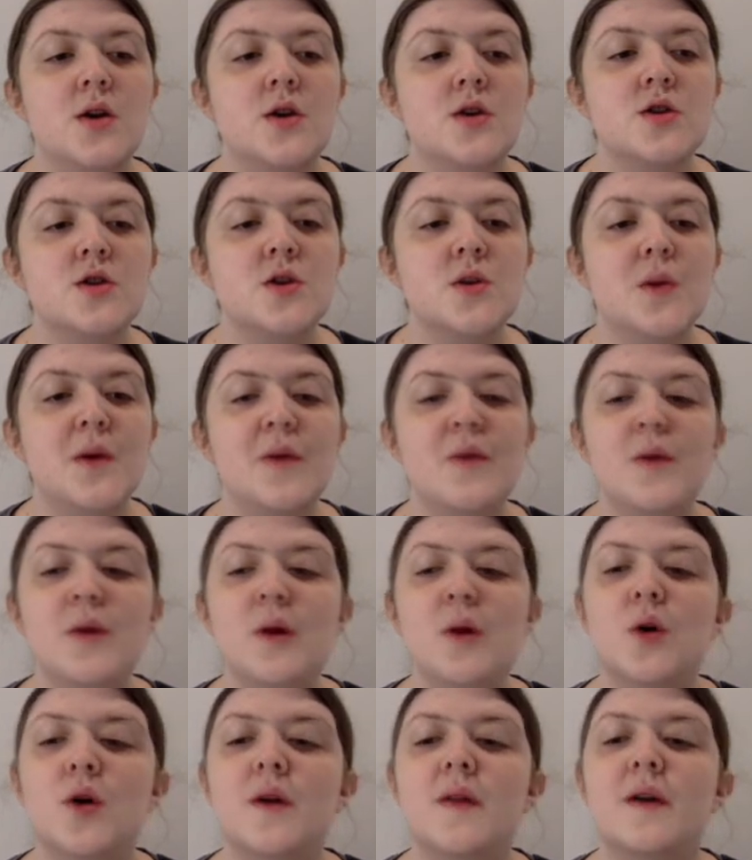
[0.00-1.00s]
So if we
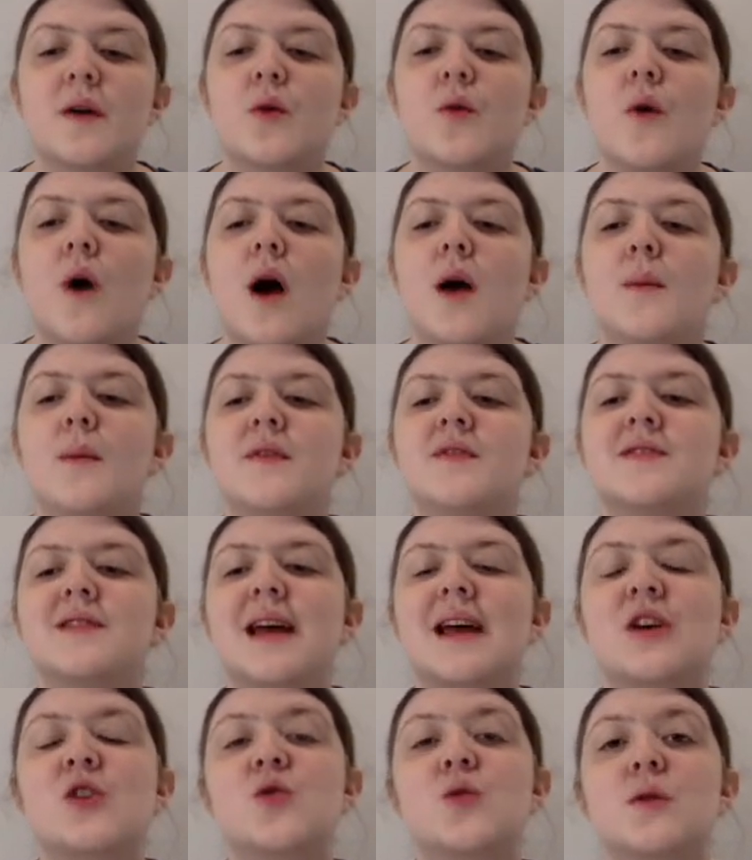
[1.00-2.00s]
look at the crime of
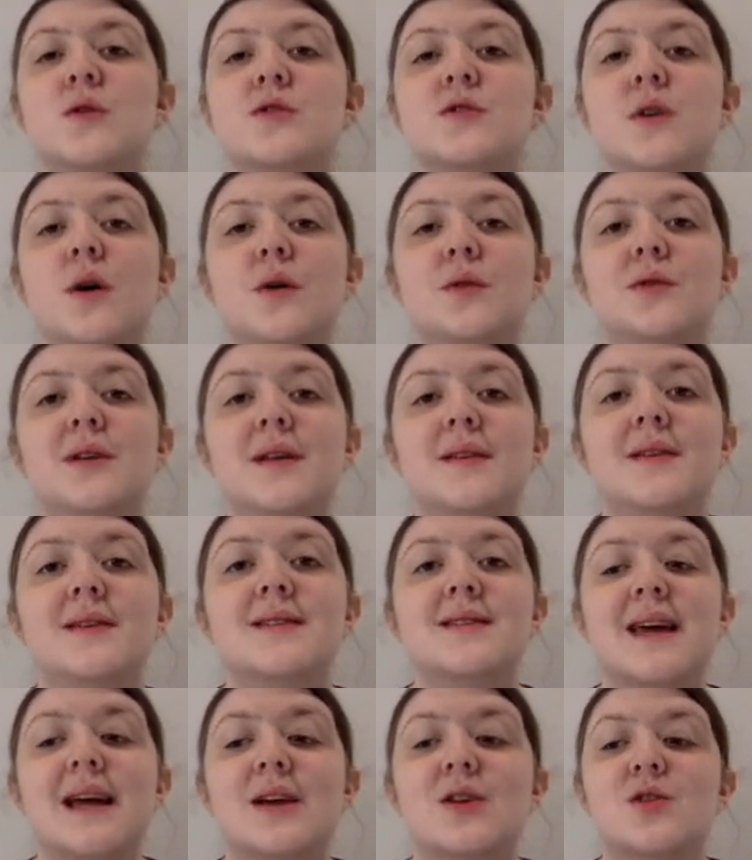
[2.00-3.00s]
sexual assault under
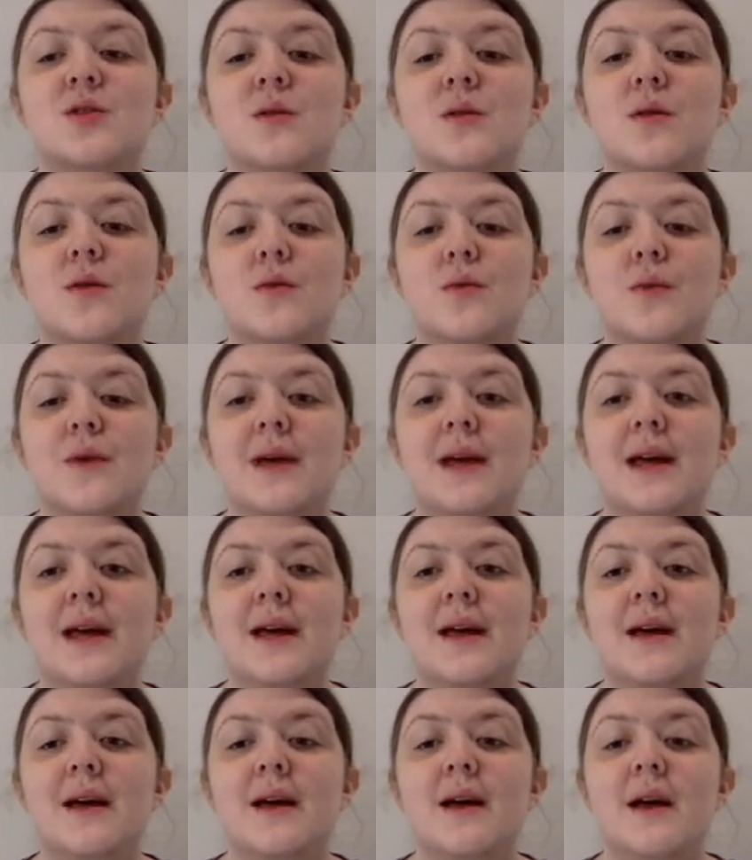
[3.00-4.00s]
section 3,
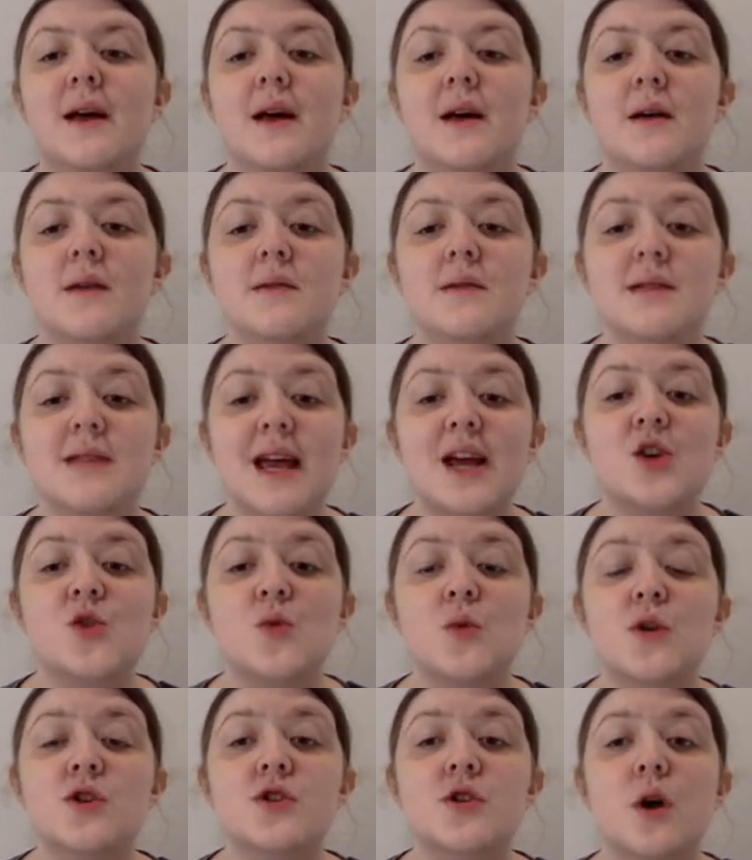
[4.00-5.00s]

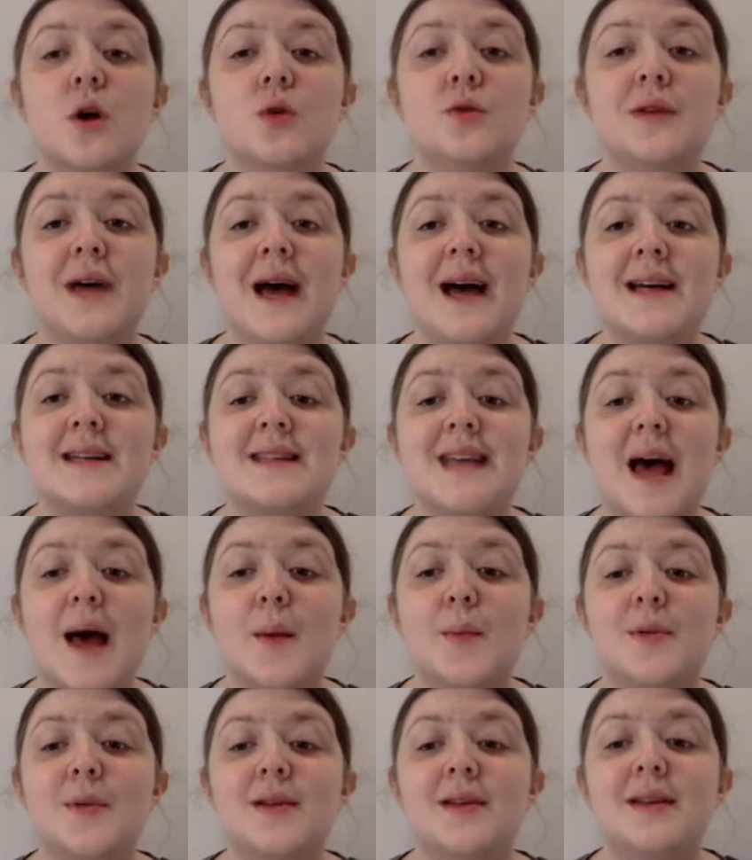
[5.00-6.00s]
sexual assault has
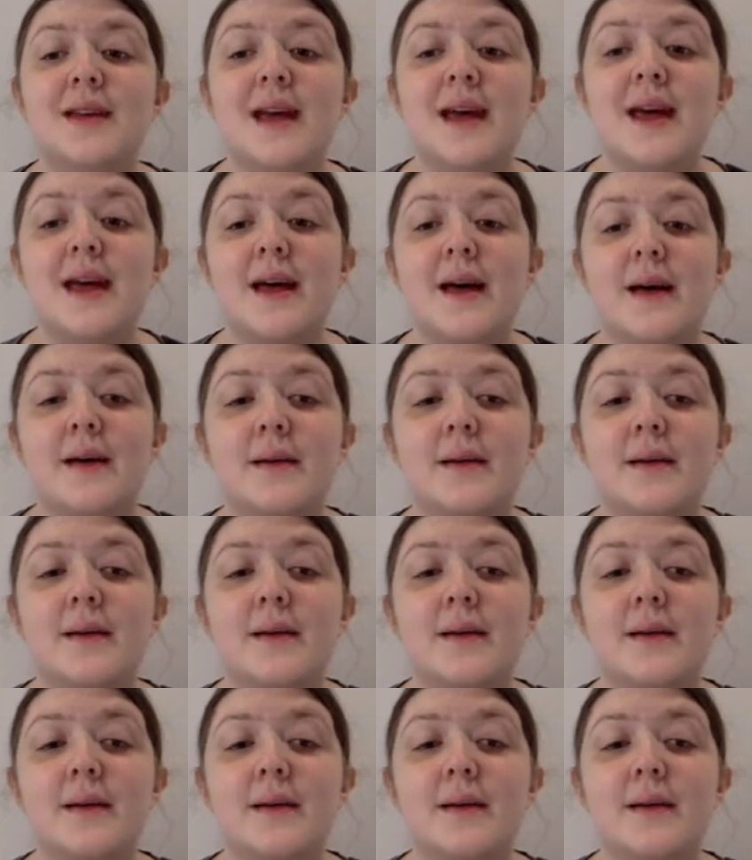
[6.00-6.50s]
happened here.